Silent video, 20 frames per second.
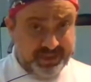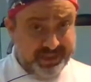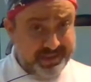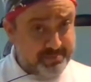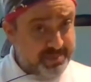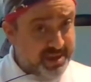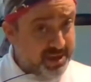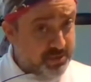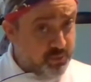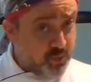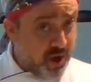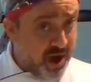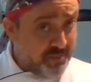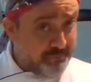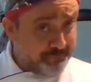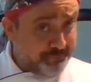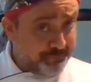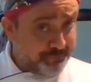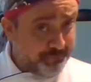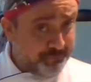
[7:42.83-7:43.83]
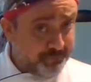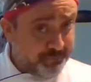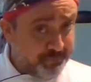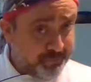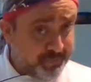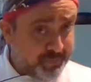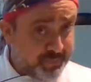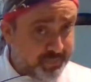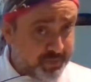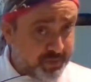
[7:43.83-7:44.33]
soup,
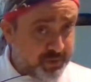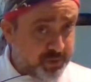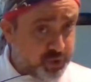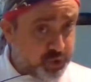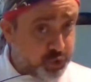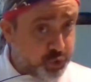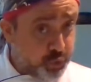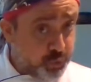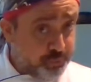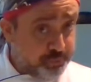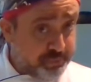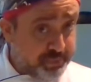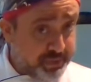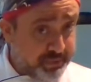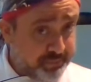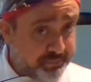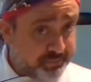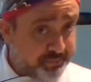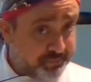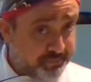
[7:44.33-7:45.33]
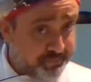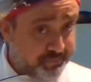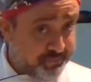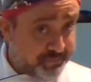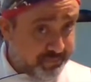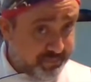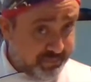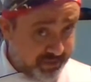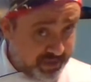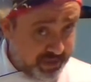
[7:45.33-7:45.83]
this one, okay.
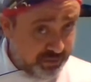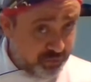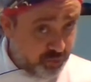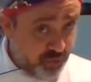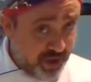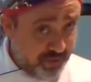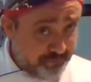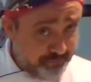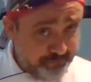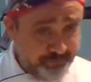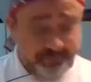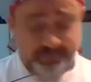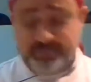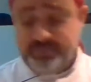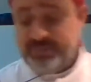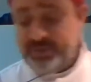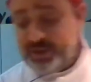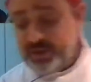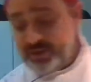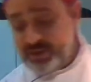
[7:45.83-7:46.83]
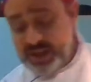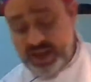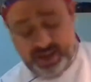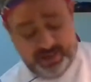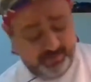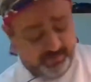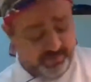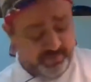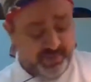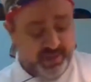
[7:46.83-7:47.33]
And you're going
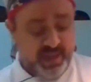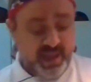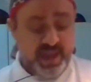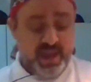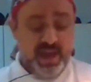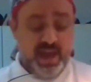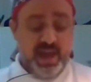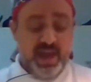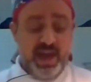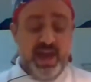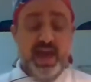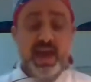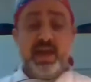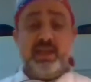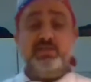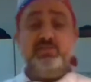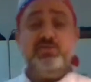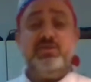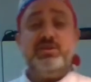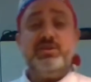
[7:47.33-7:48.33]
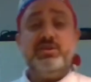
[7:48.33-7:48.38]
to get some water.